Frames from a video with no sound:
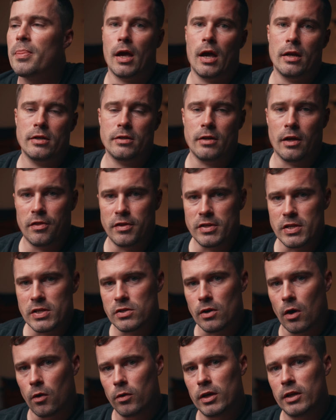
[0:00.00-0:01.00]
And this is
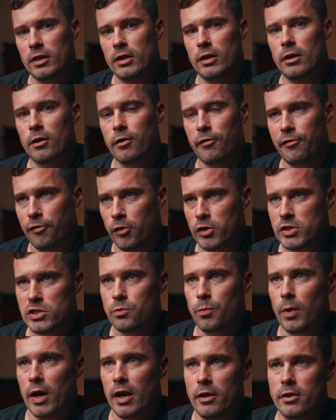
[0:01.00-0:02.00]
only the first
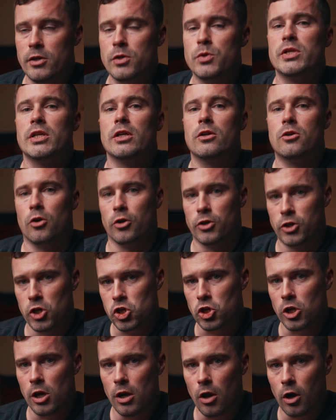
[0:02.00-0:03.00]
way, using
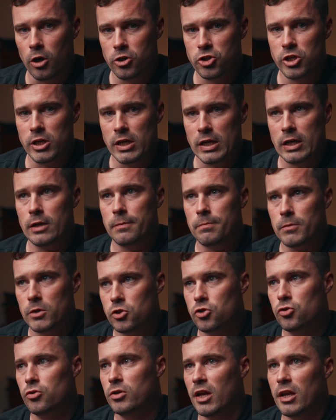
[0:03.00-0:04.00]
conditional logic
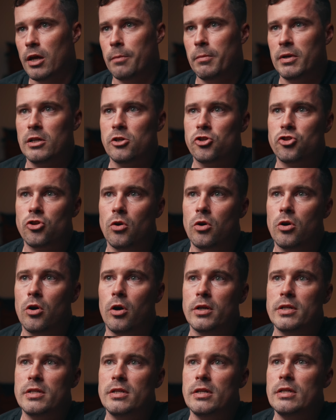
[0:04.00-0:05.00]
to dynamically show
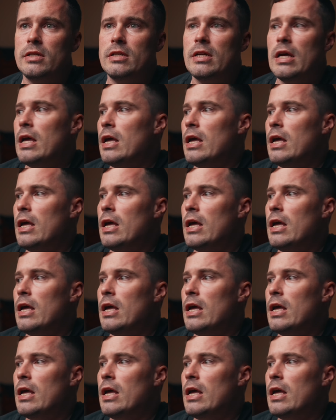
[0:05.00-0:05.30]
content.